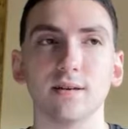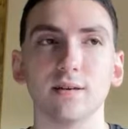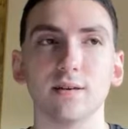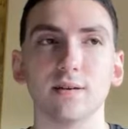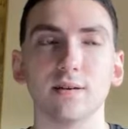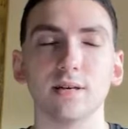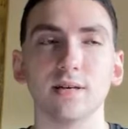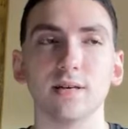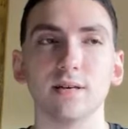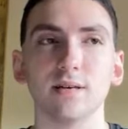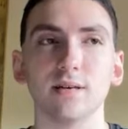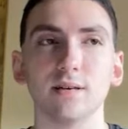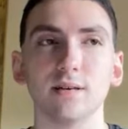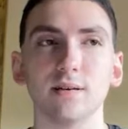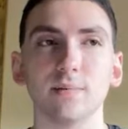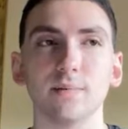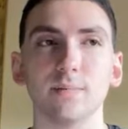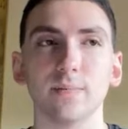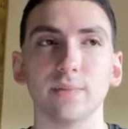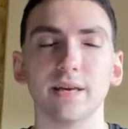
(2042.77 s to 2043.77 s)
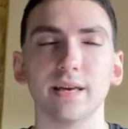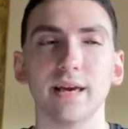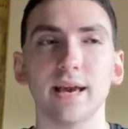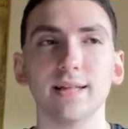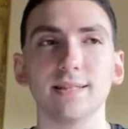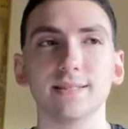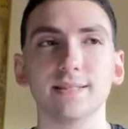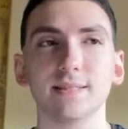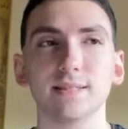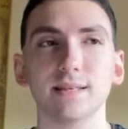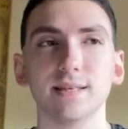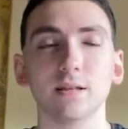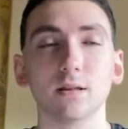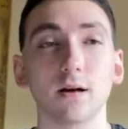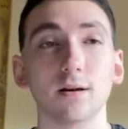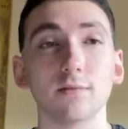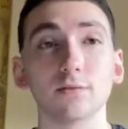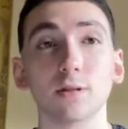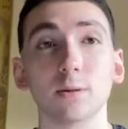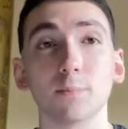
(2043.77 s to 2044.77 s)
he
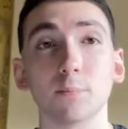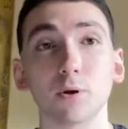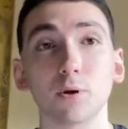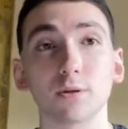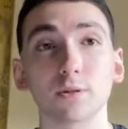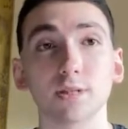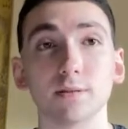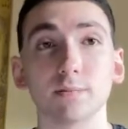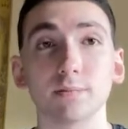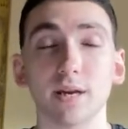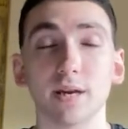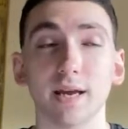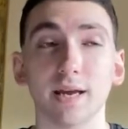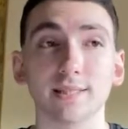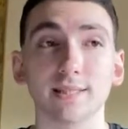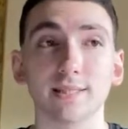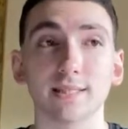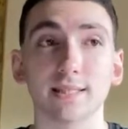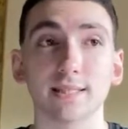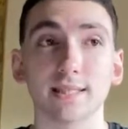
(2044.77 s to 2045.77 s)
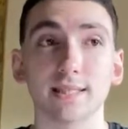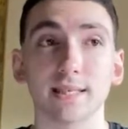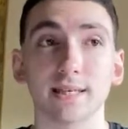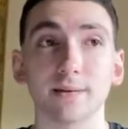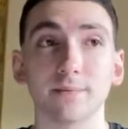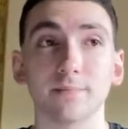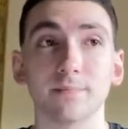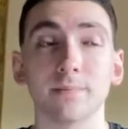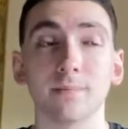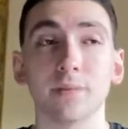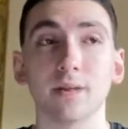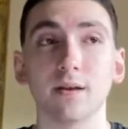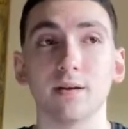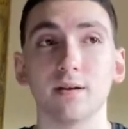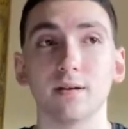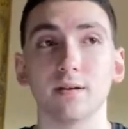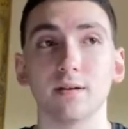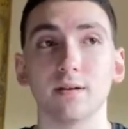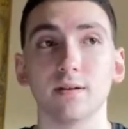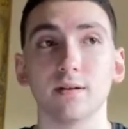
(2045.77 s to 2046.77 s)
loves the person but hates the sin.
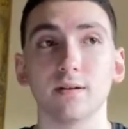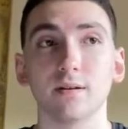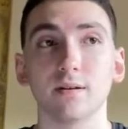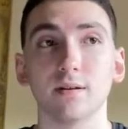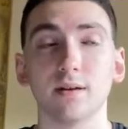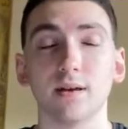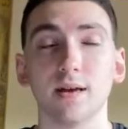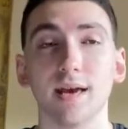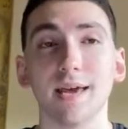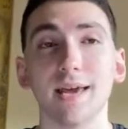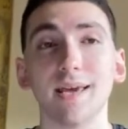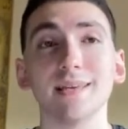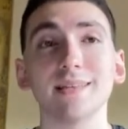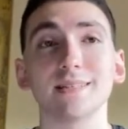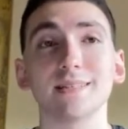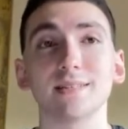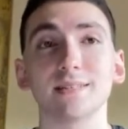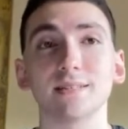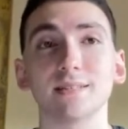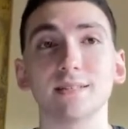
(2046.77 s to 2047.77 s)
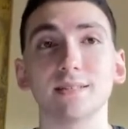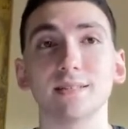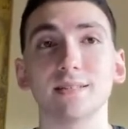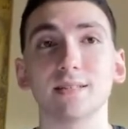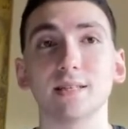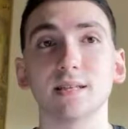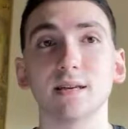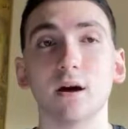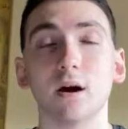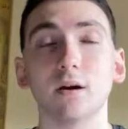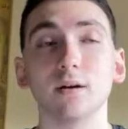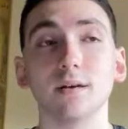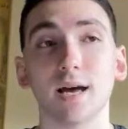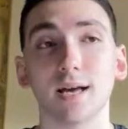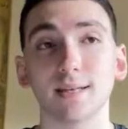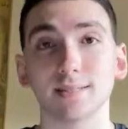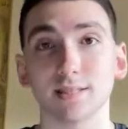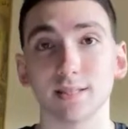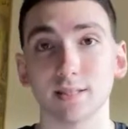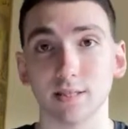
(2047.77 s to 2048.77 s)
Hate is an
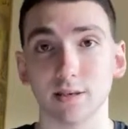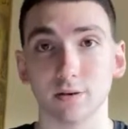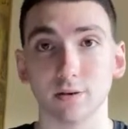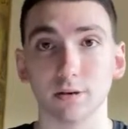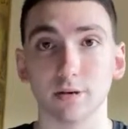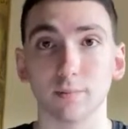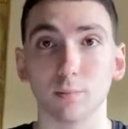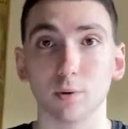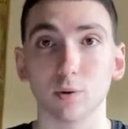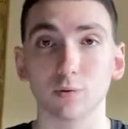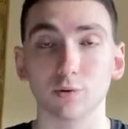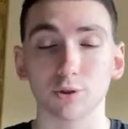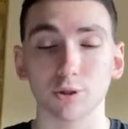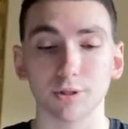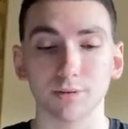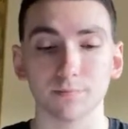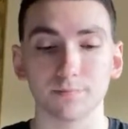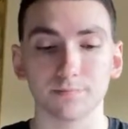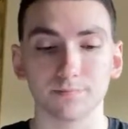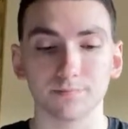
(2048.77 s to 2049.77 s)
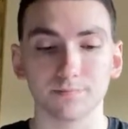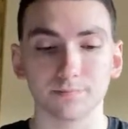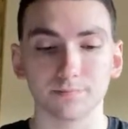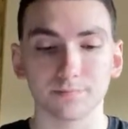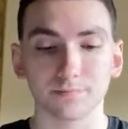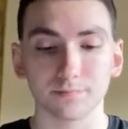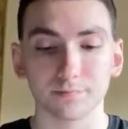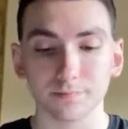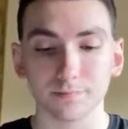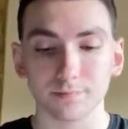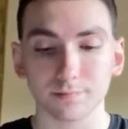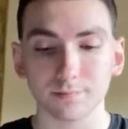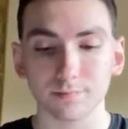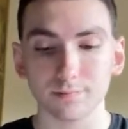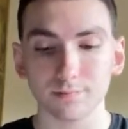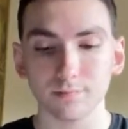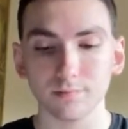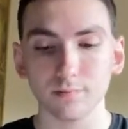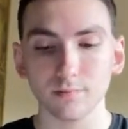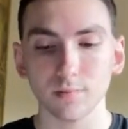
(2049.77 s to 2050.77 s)
unnecessary emotion.
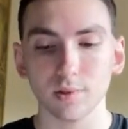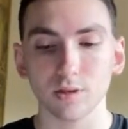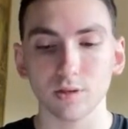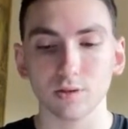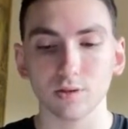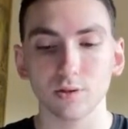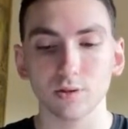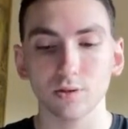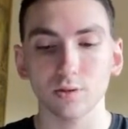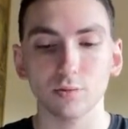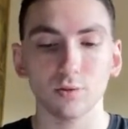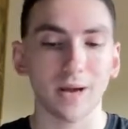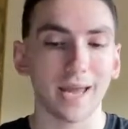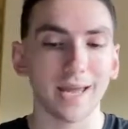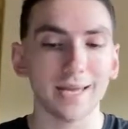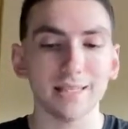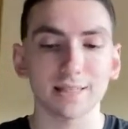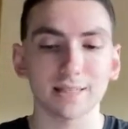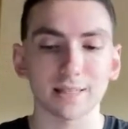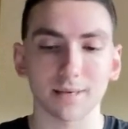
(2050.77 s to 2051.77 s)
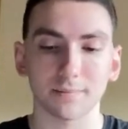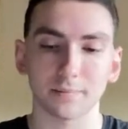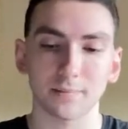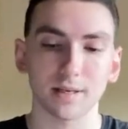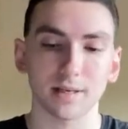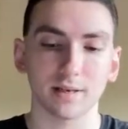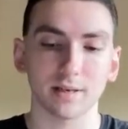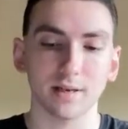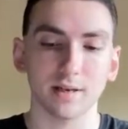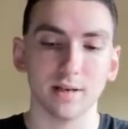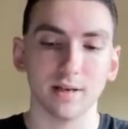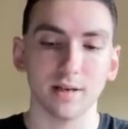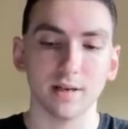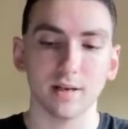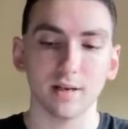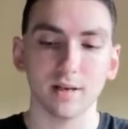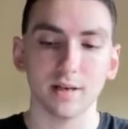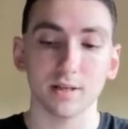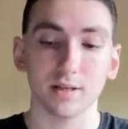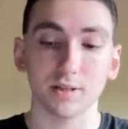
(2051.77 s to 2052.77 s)
To hate something
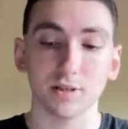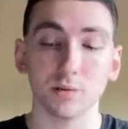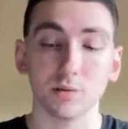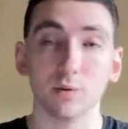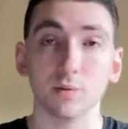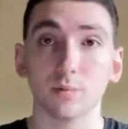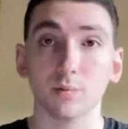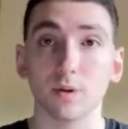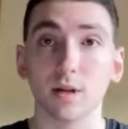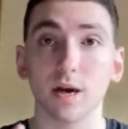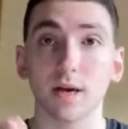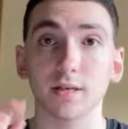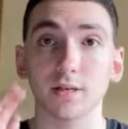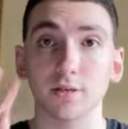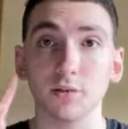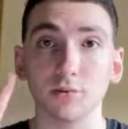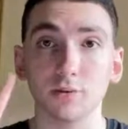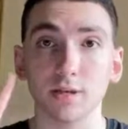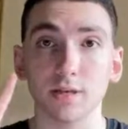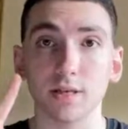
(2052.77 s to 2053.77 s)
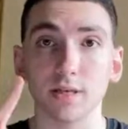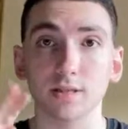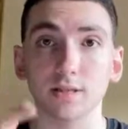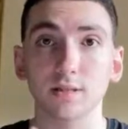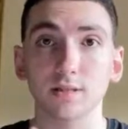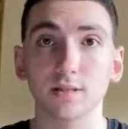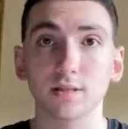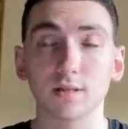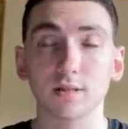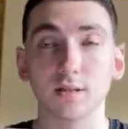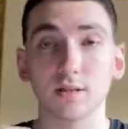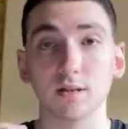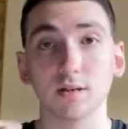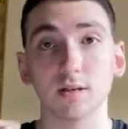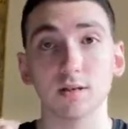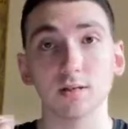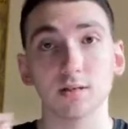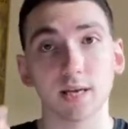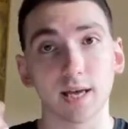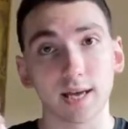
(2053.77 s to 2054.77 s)
is to imply two things.
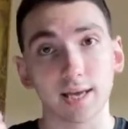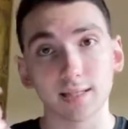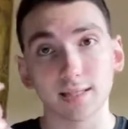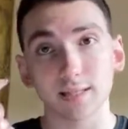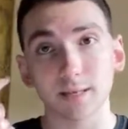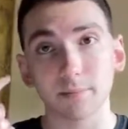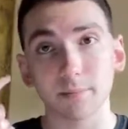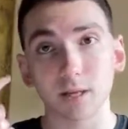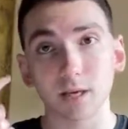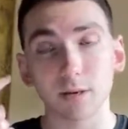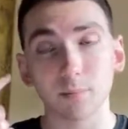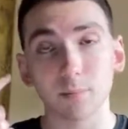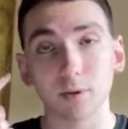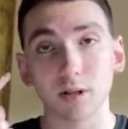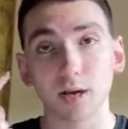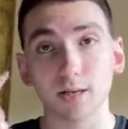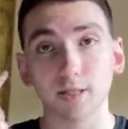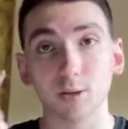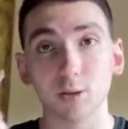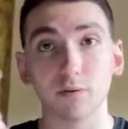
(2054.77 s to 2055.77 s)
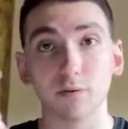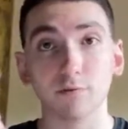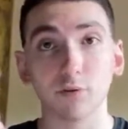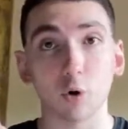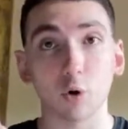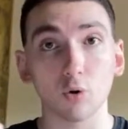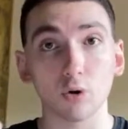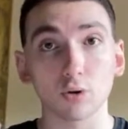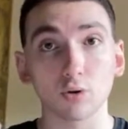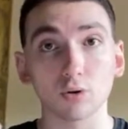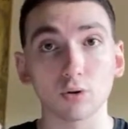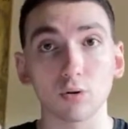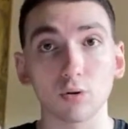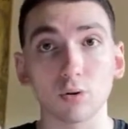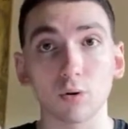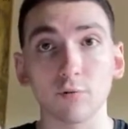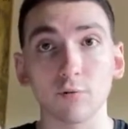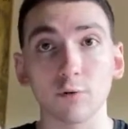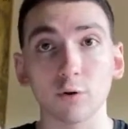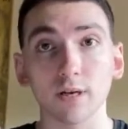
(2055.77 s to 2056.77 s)
To hate something implies you have no control
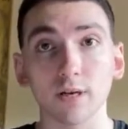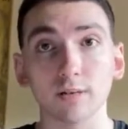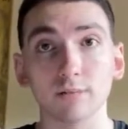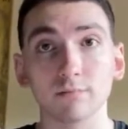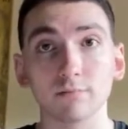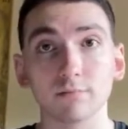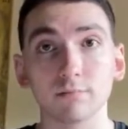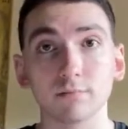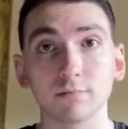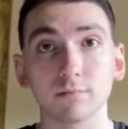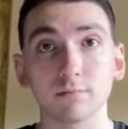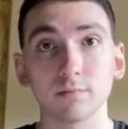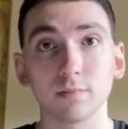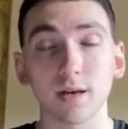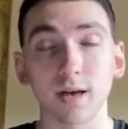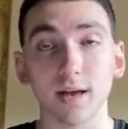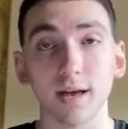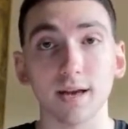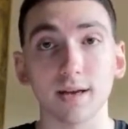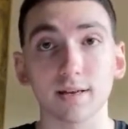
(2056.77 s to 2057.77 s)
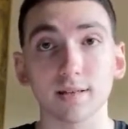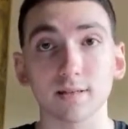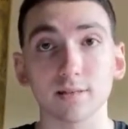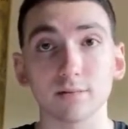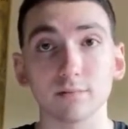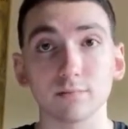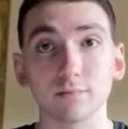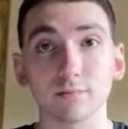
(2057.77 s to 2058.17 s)
over it, and